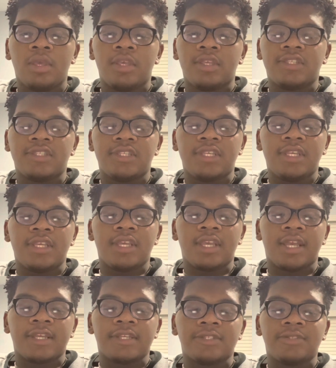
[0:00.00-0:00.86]

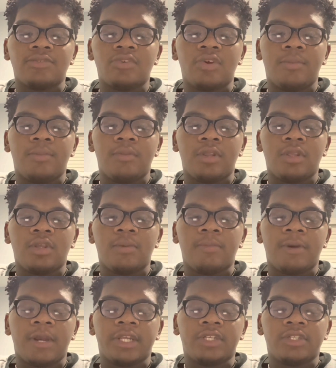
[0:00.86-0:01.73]
Seeing as normally you're
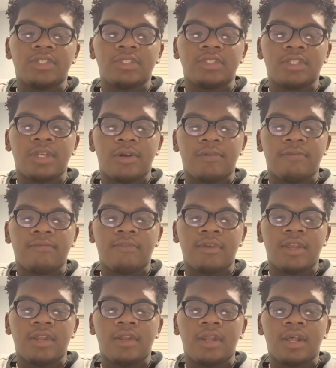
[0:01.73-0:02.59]
by yourself
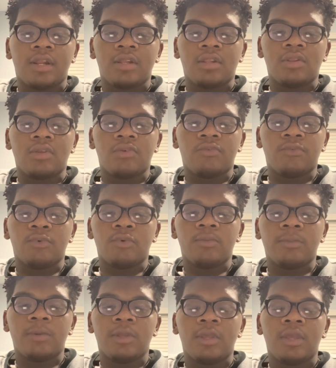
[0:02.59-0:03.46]
and not in a group,